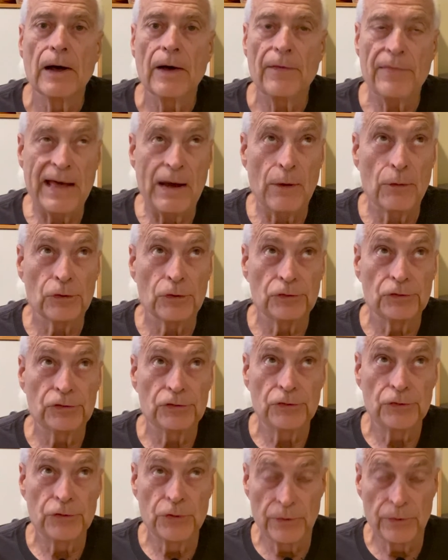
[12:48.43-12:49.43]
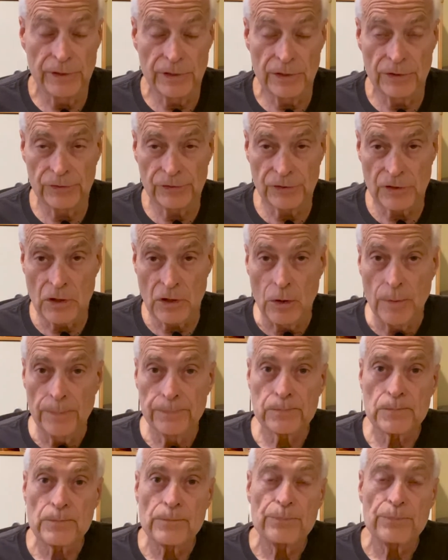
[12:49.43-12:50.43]
That was 2 years ago.
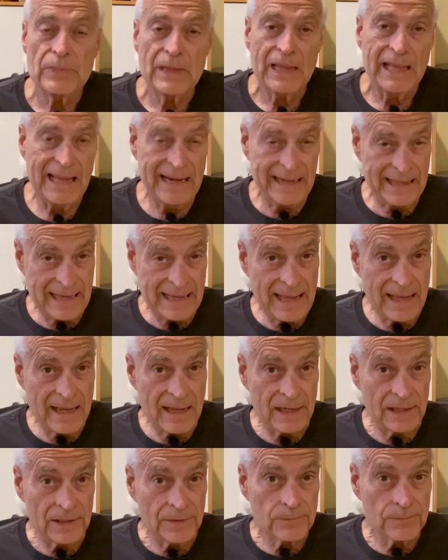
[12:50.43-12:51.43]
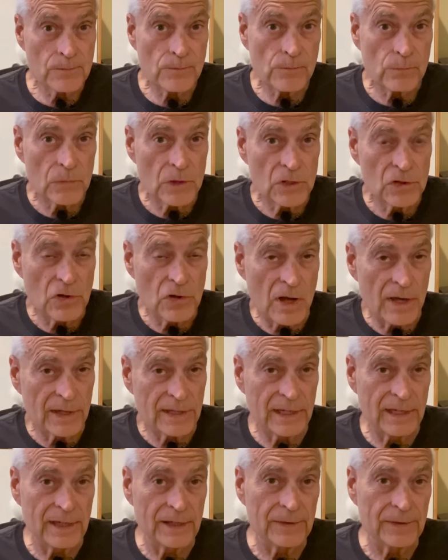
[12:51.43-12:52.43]
And again,
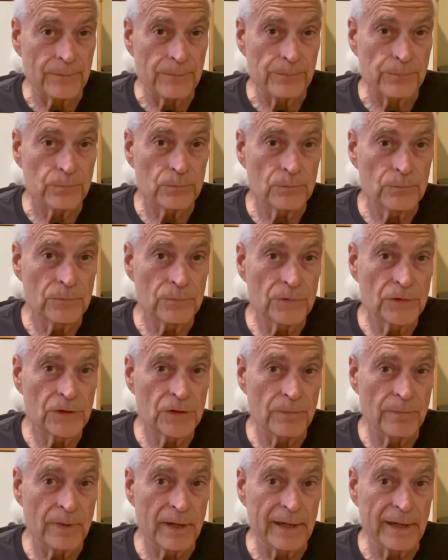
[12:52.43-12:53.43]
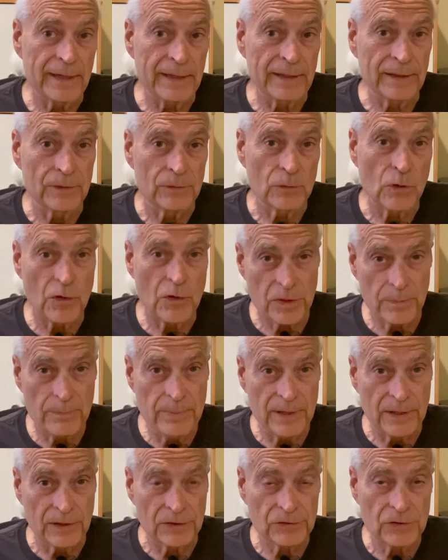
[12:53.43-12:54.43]
talking to my
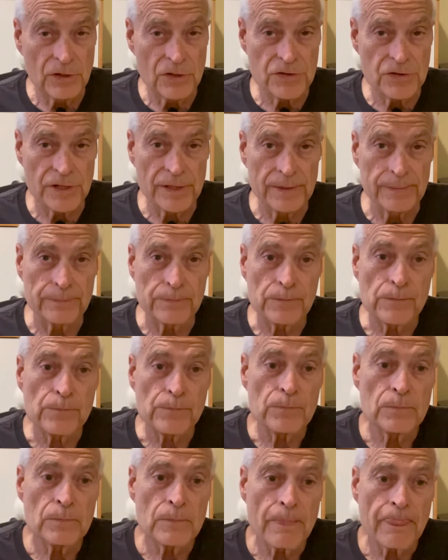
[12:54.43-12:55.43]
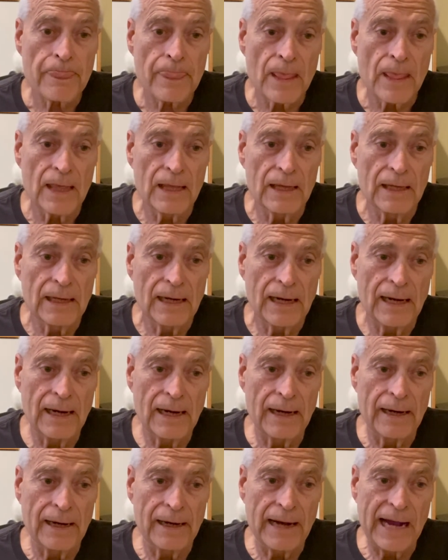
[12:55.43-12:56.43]
orthopedic surgeon,
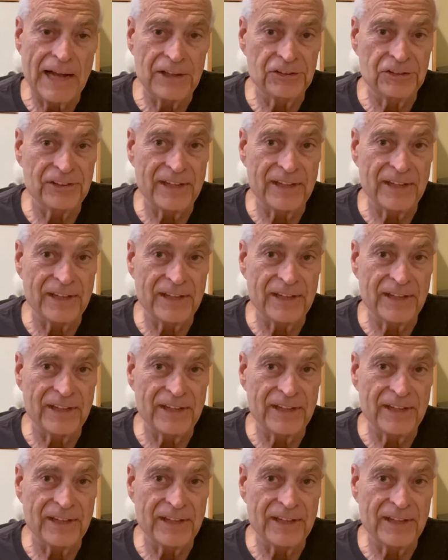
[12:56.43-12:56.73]
I